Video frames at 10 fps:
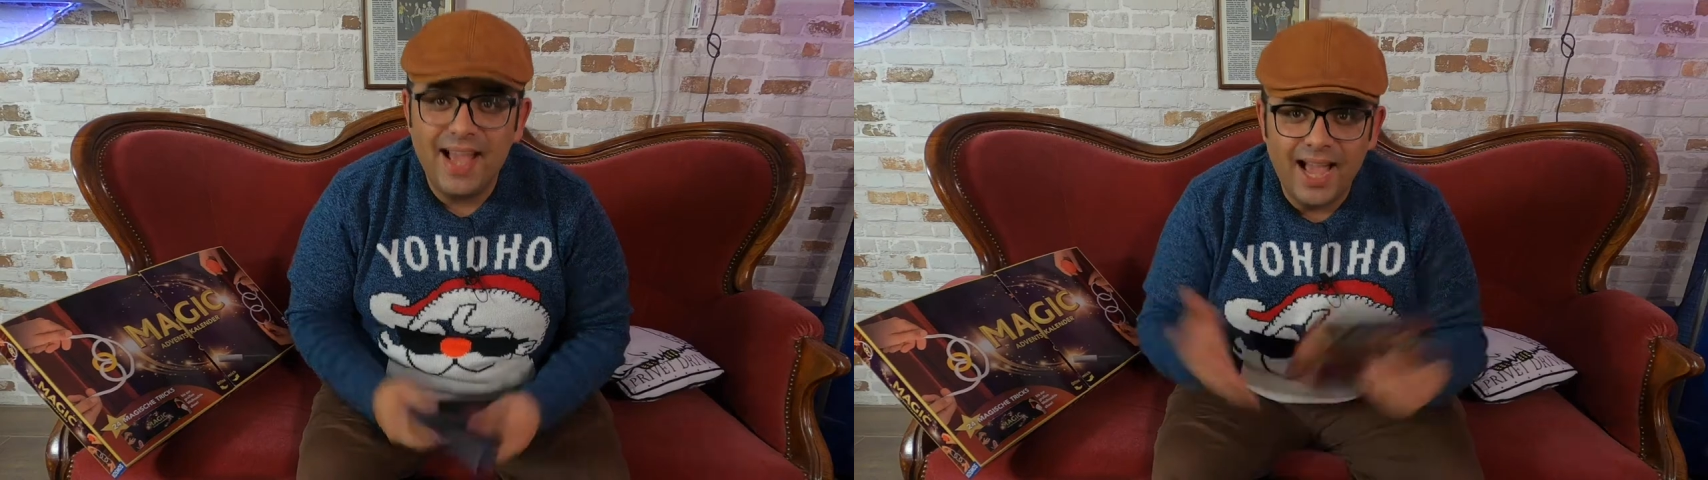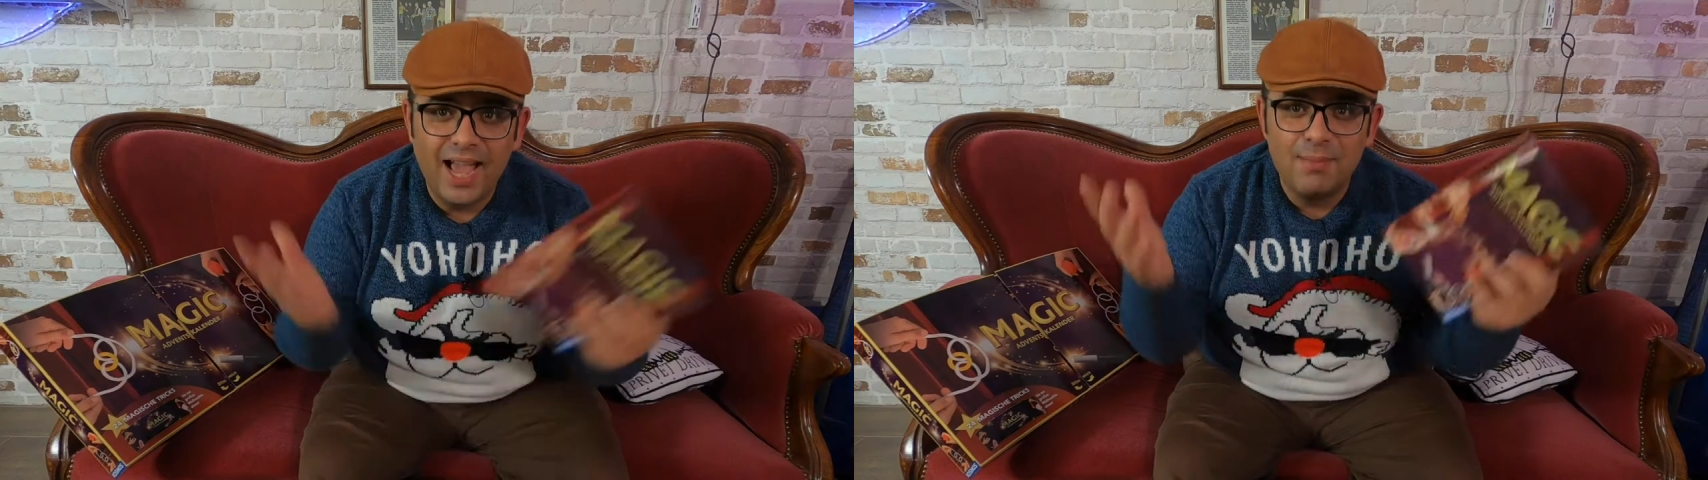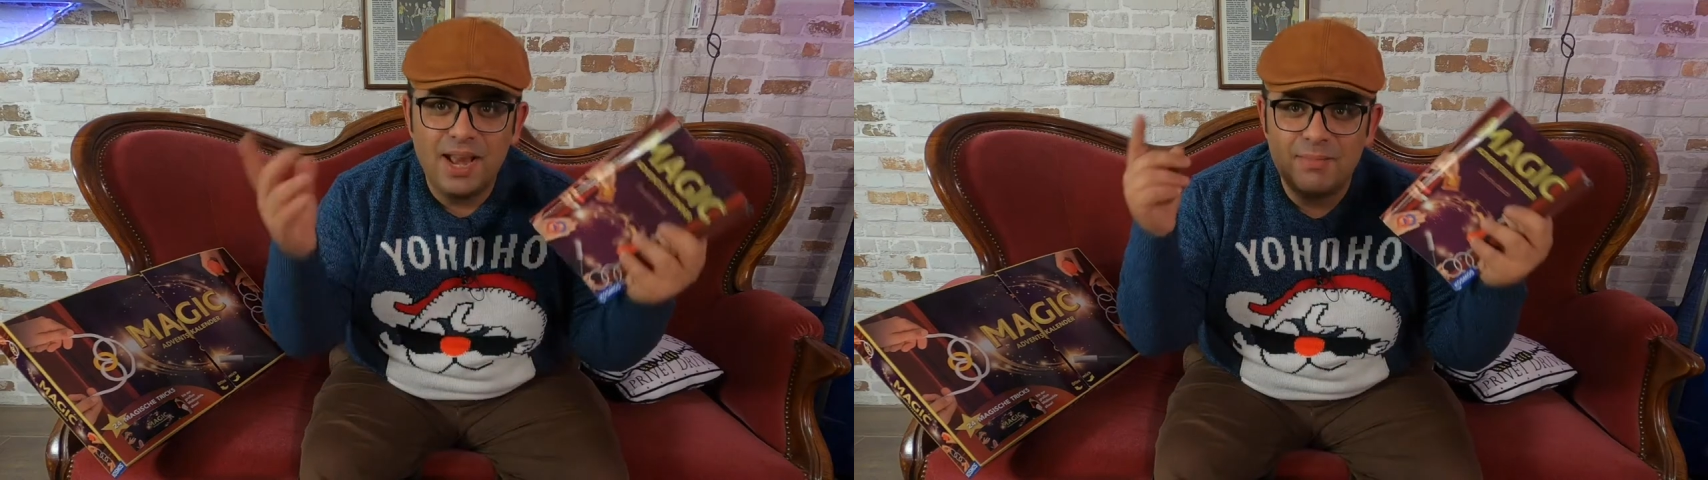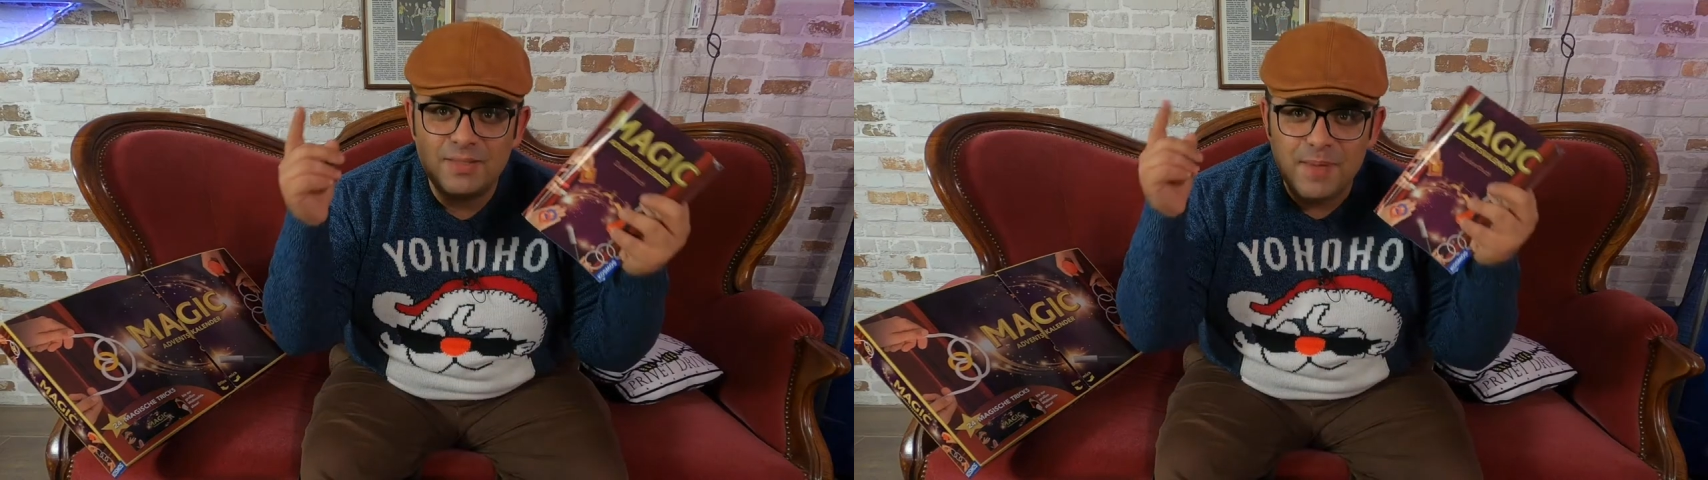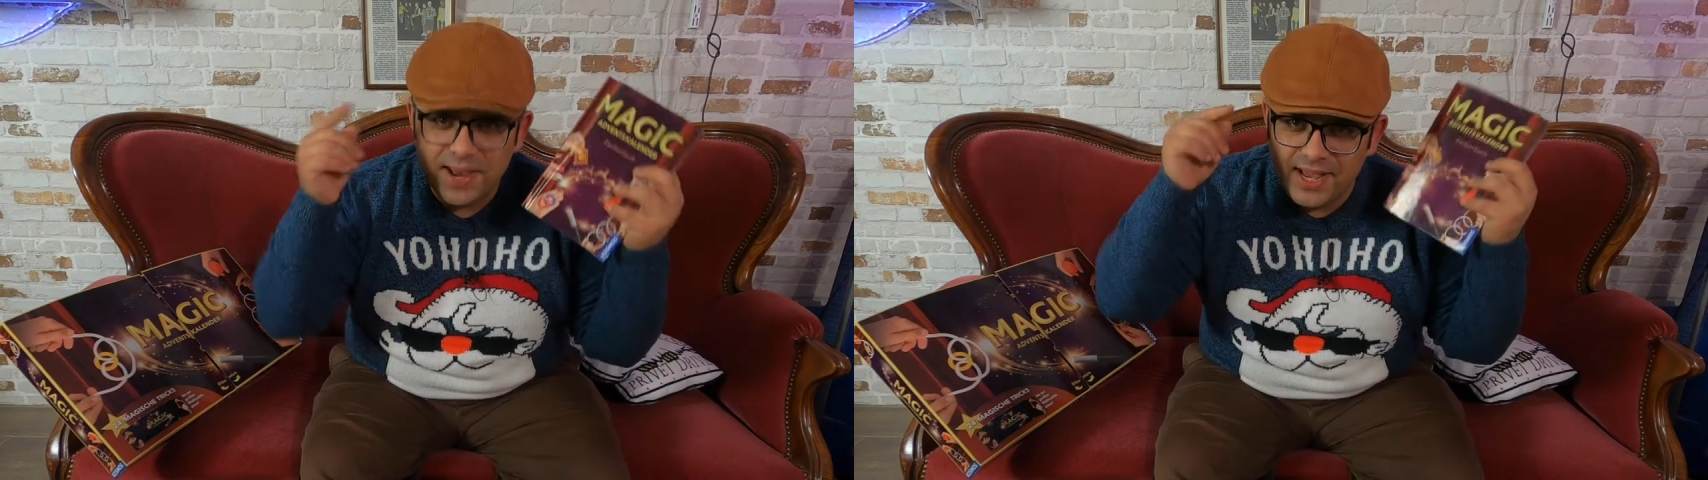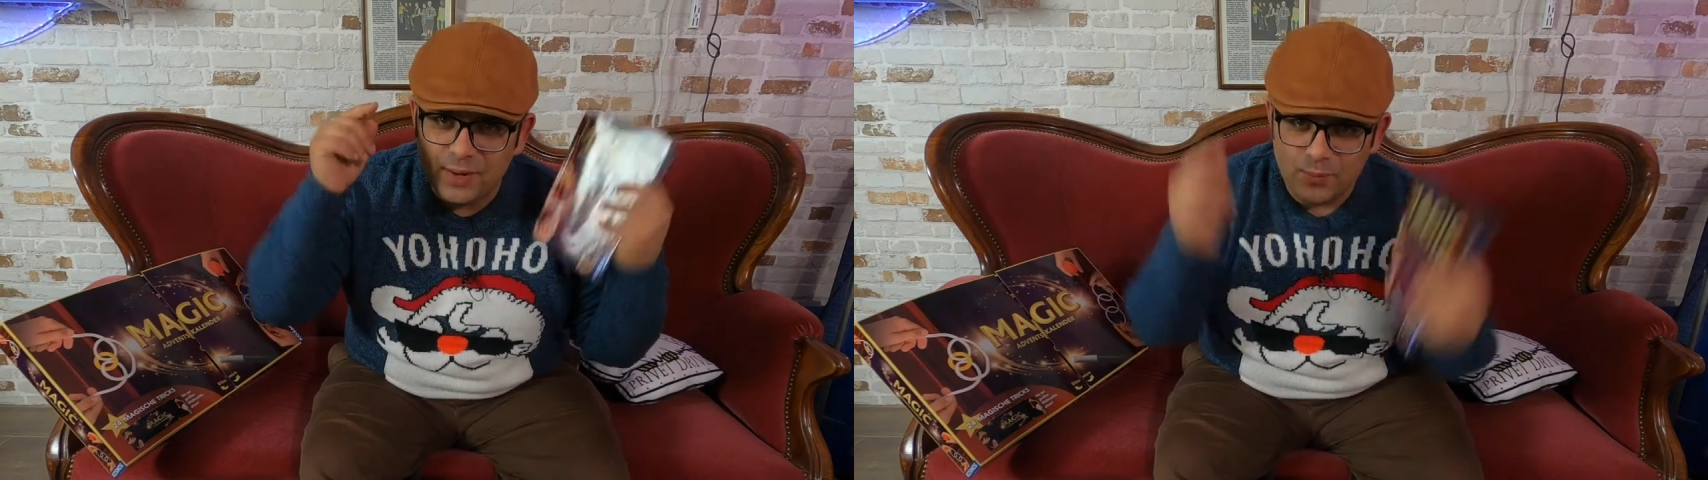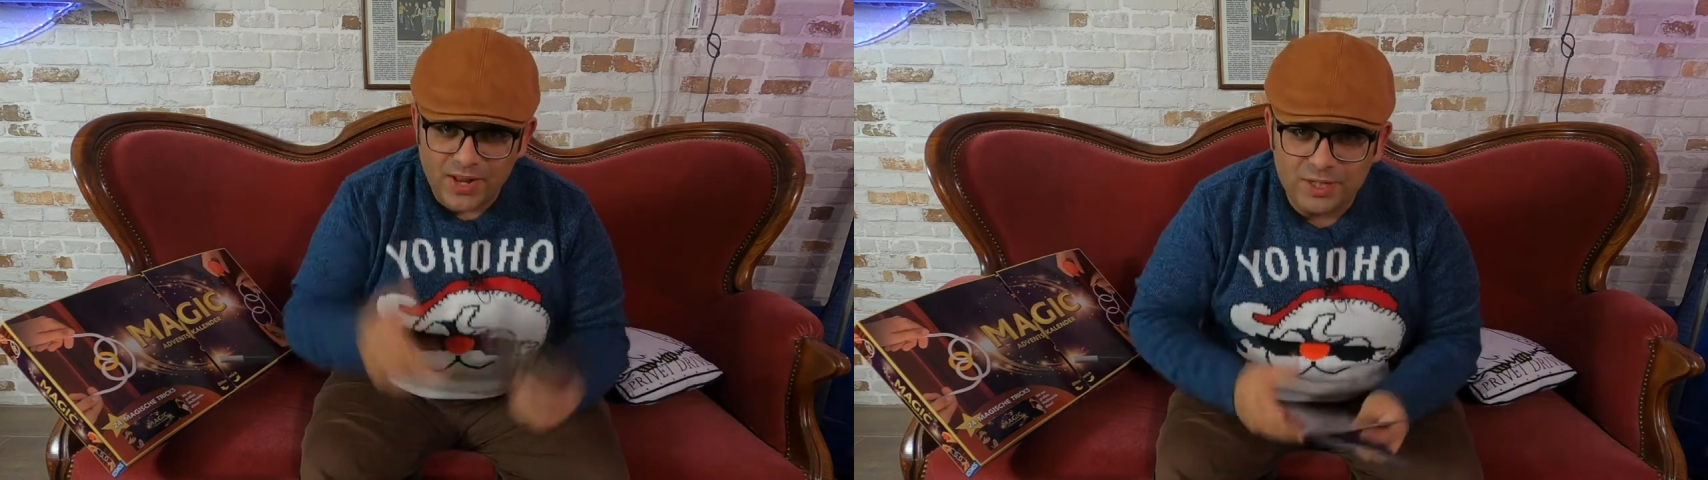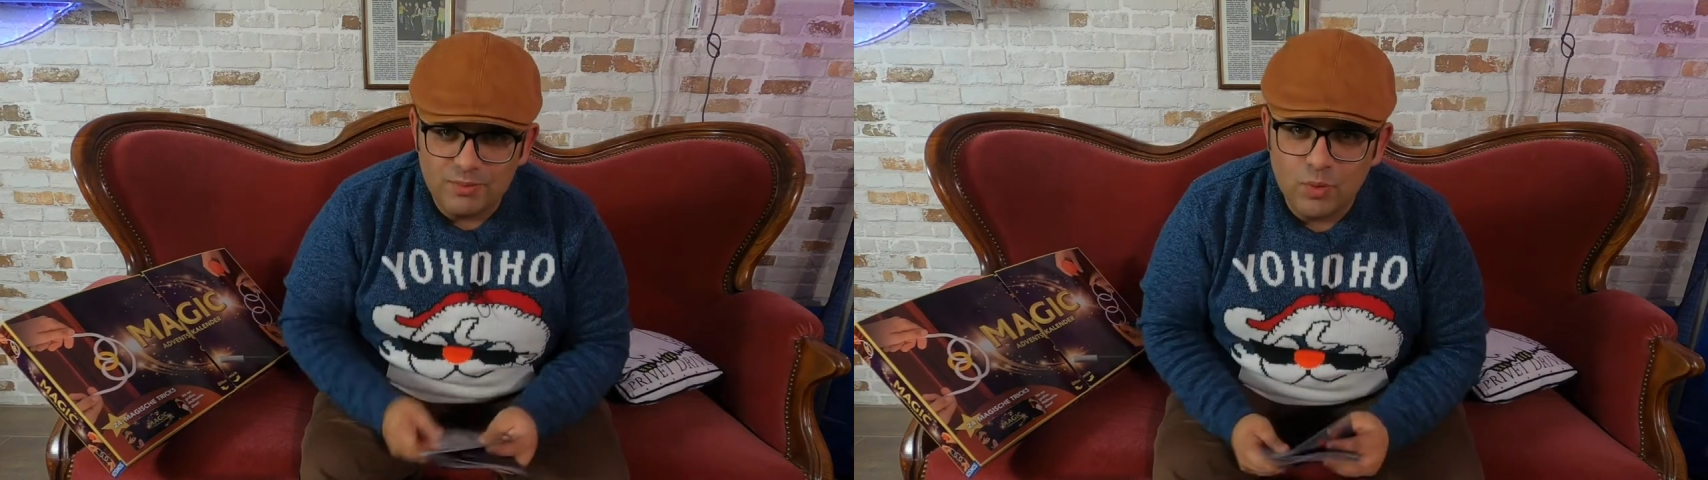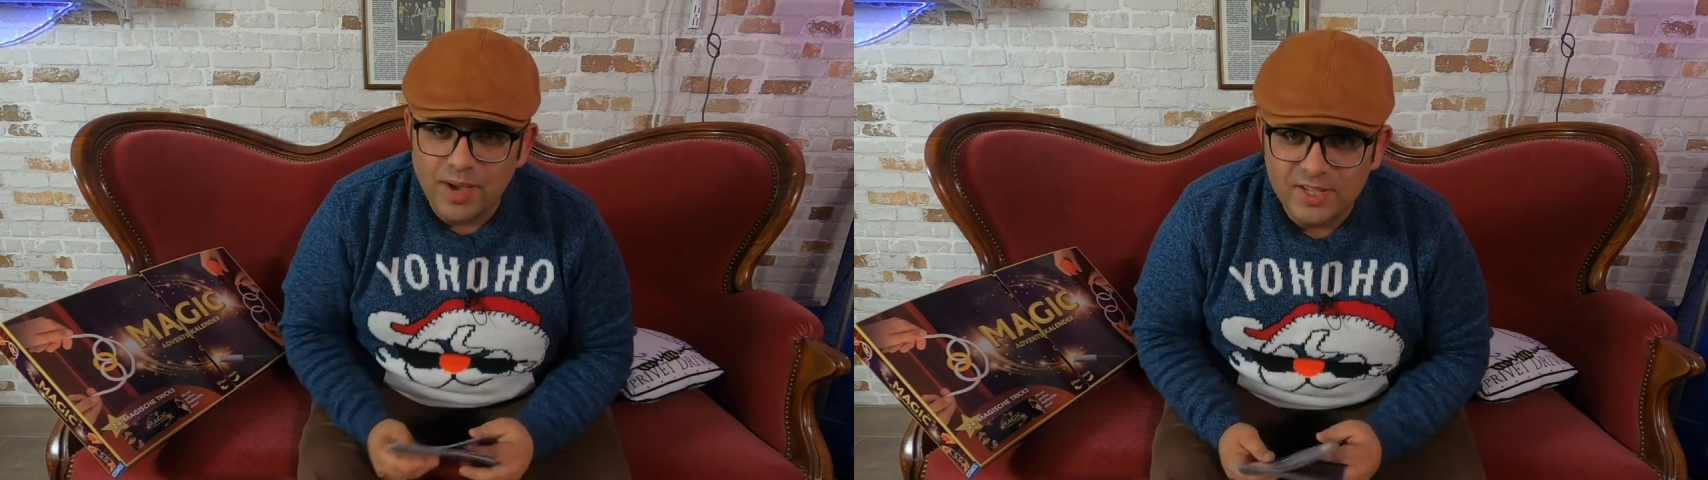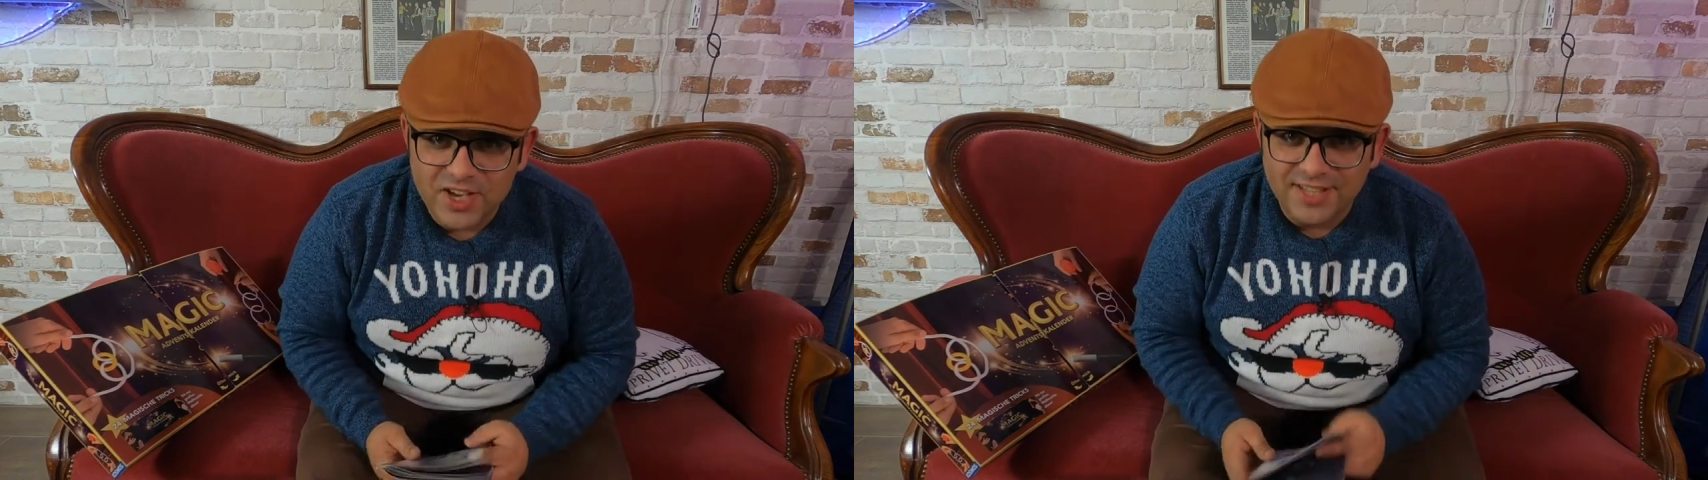Hi, my name is Benny and welcome to
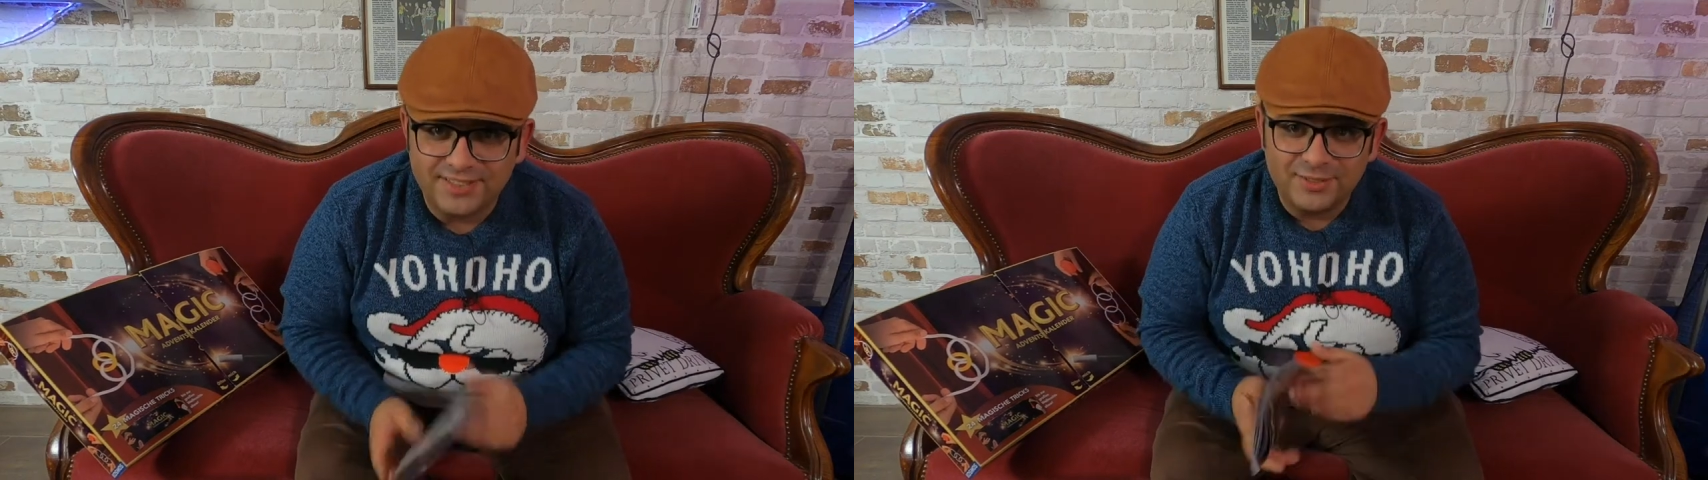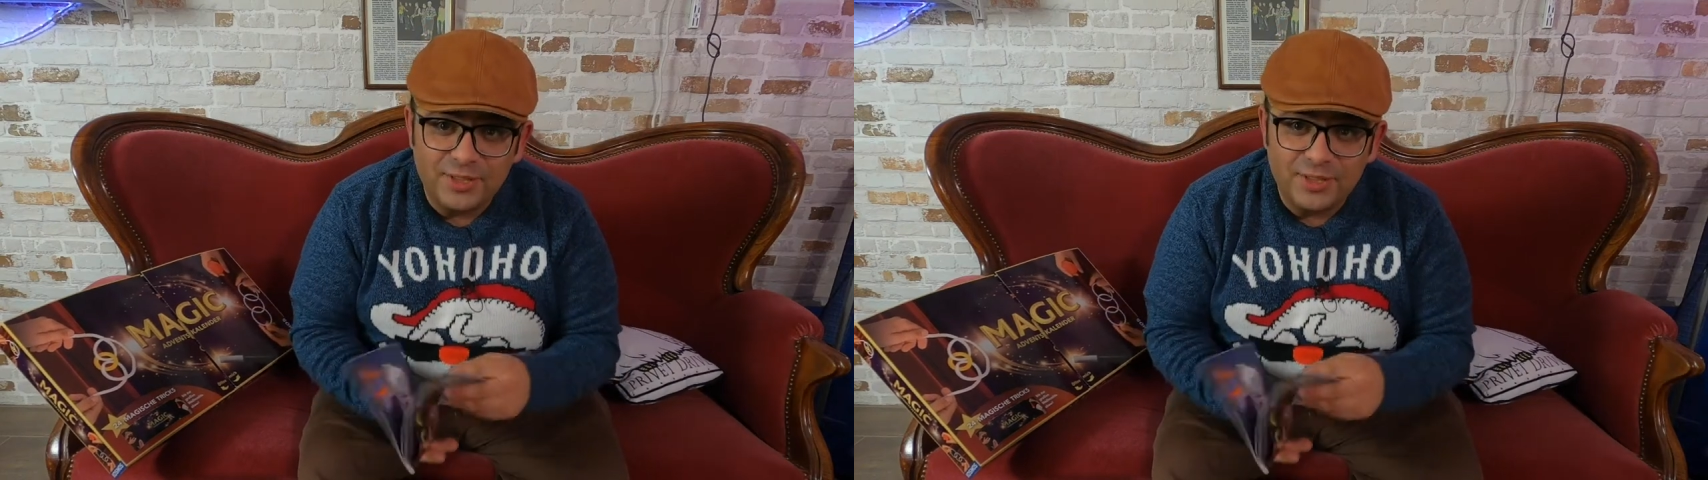my channel.